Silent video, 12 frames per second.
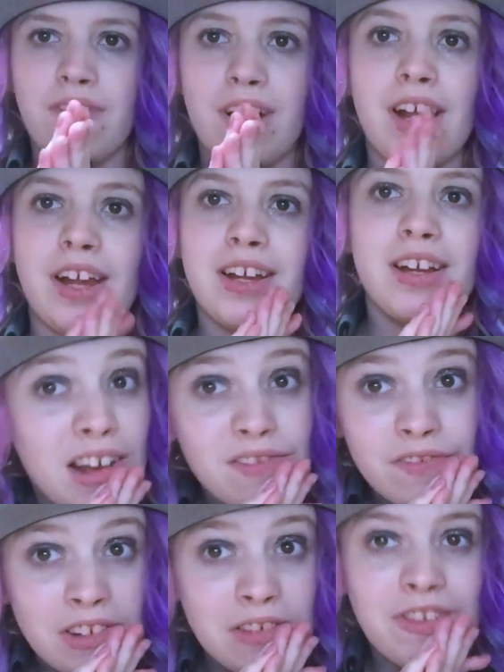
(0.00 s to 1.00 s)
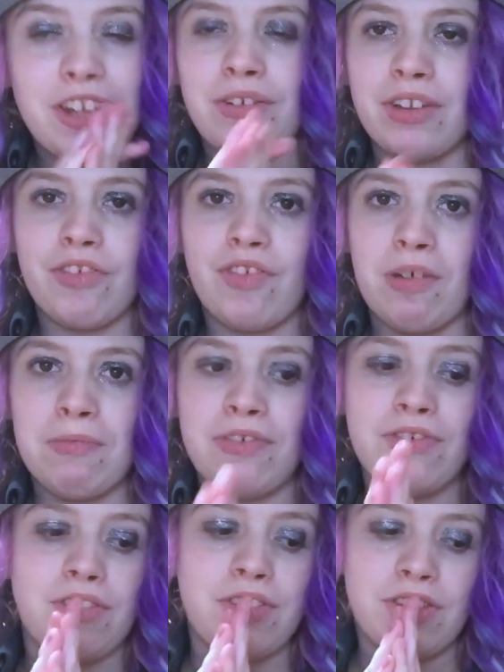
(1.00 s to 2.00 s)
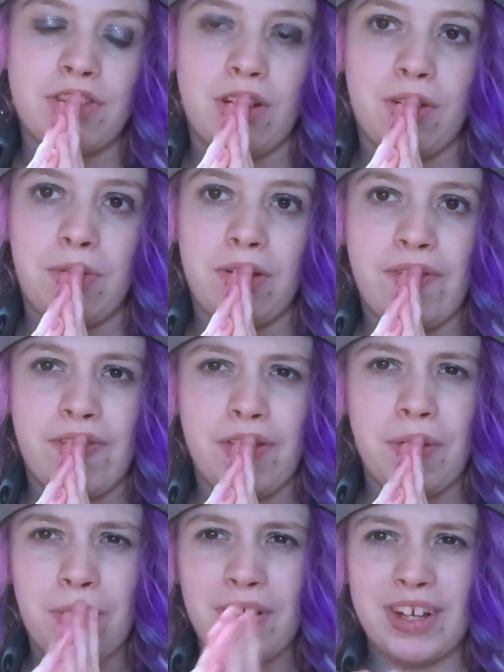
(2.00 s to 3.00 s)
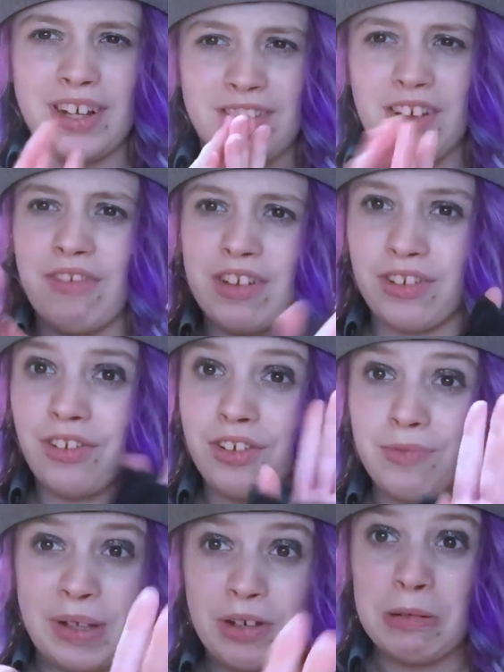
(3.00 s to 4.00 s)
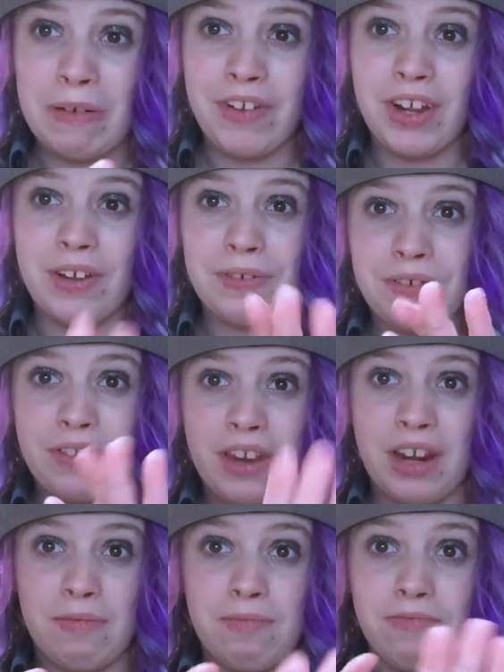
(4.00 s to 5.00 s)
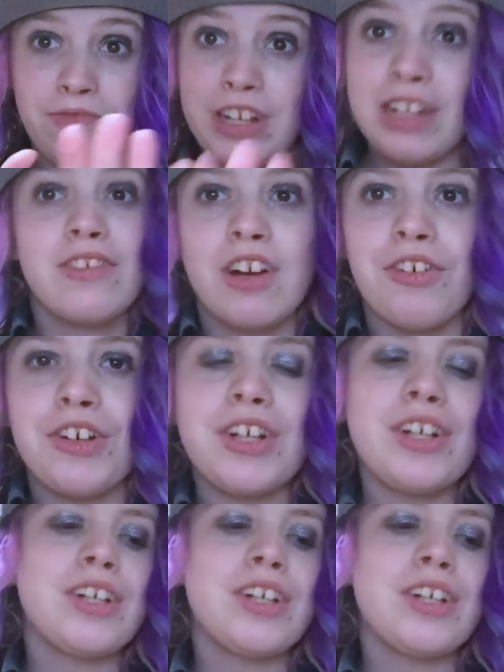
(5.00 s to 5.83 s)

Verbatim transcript: Right, I haven't done a video on this phone before, so if the quality is not as good as my normal videos, then I'm really sorry.